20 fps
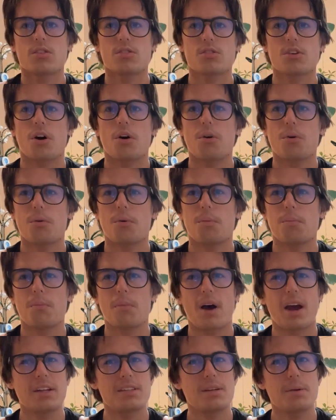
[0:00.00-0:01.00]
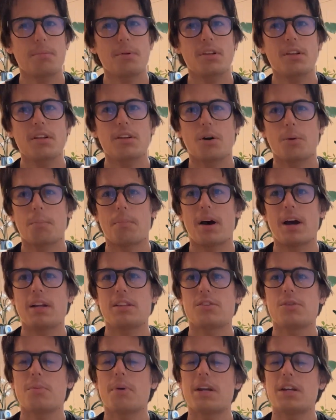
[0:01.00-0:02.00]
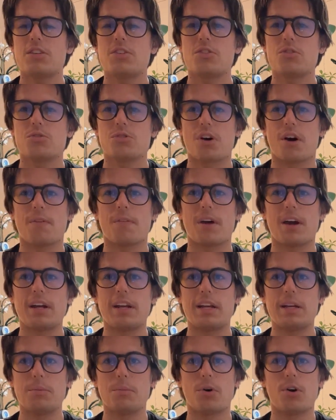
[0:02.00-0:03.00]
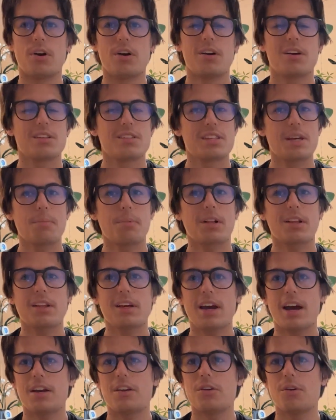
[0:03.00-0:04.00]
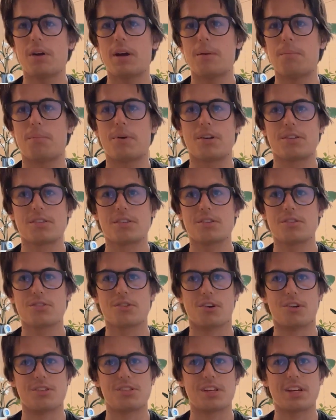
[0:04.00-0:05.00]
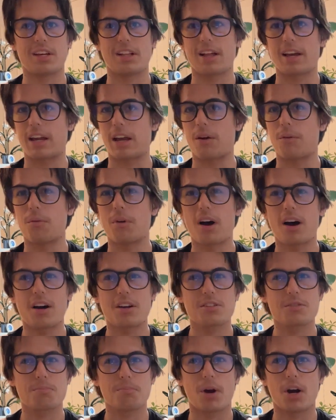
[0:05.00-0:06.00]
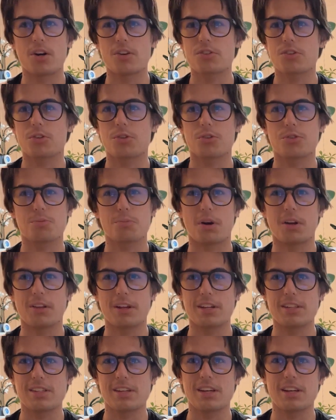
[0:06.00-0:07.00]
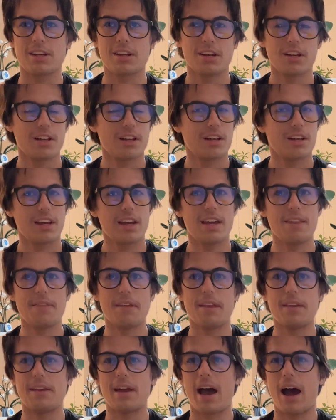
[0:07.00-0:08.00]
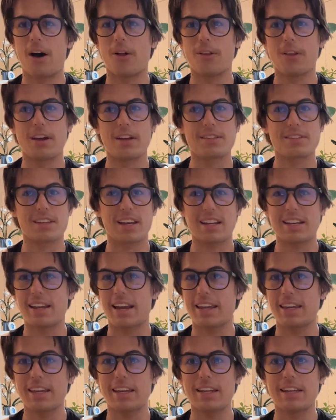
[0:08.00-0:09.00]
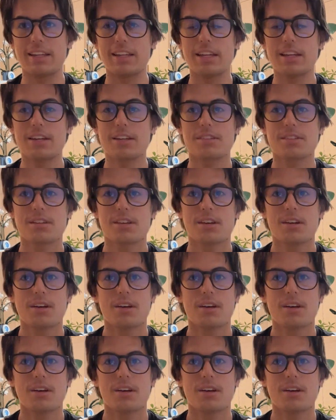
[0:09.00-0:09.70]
So I typically don't buy too many shoes online anymore. Typically I do in-person sourcing like at Roche, Marshalls, Burlington, and then outlets like Nike and Adidas.